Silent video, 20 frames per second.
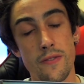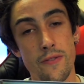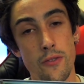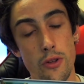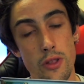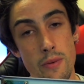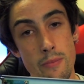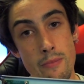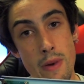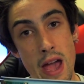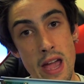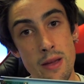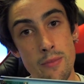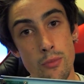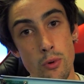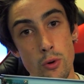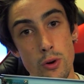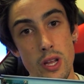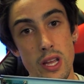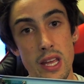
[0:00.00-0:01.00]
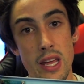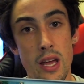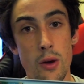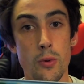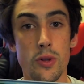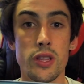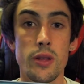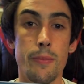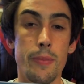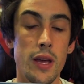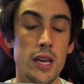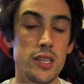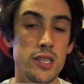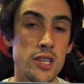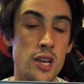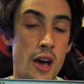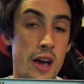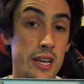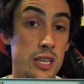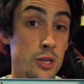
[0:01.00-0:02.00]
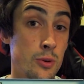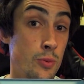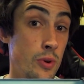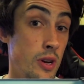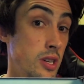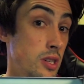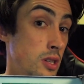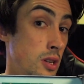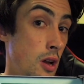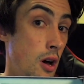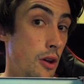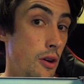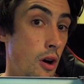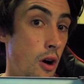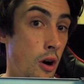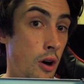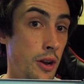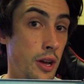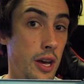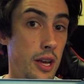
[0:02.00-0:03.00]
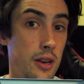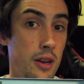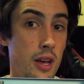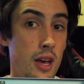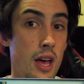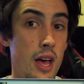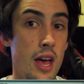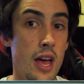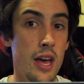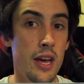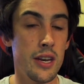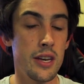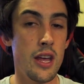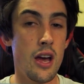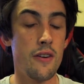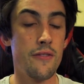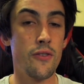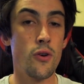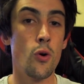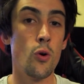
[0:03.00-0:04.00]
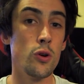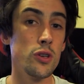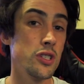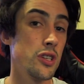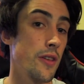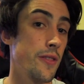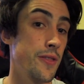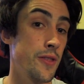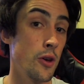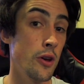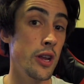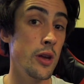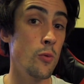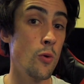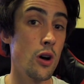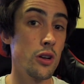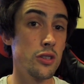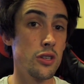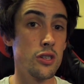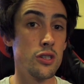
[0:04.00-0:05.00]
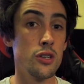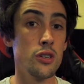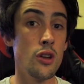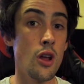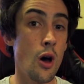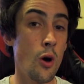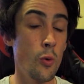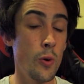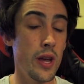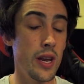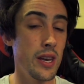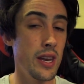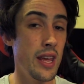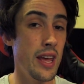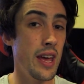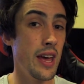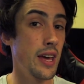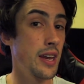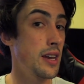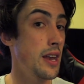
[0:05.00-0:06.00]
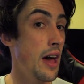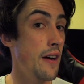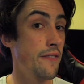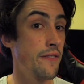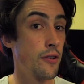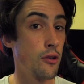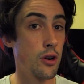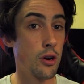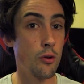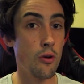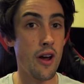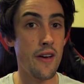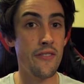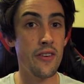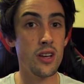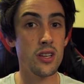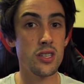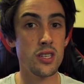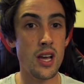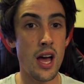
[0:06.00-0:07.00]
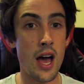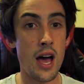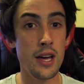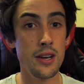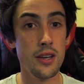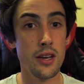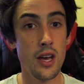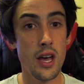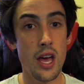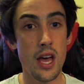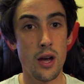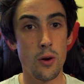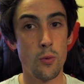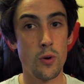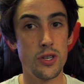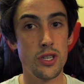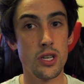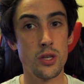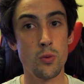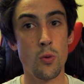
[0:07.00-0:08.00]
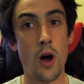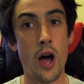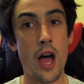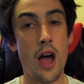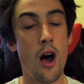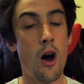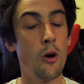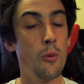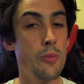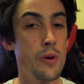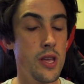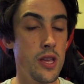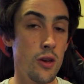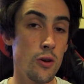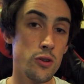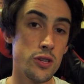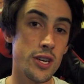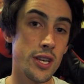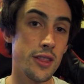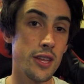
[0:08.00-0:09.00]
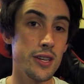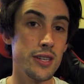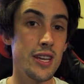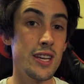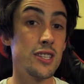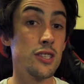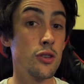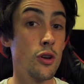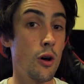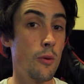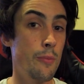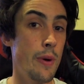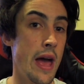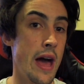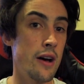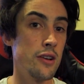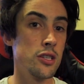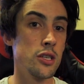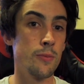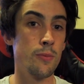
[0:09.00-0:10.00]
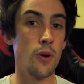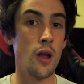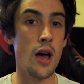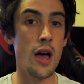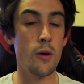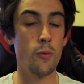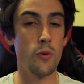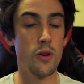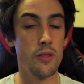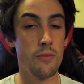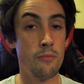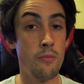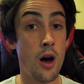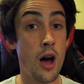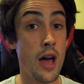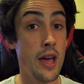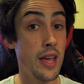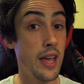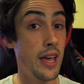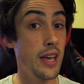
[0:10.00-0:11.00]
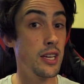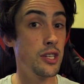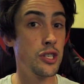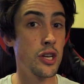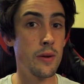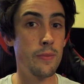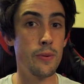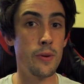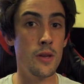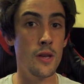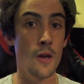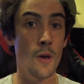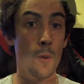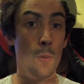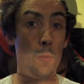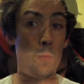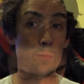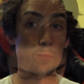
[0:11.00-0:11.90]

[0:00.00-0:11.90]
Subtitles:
for the main board here with the PCI Express slot on it. Now of course, 30 watts is nowhere near enough for a graphics card, which is why I'll be using the desktop power supply with my eGPU.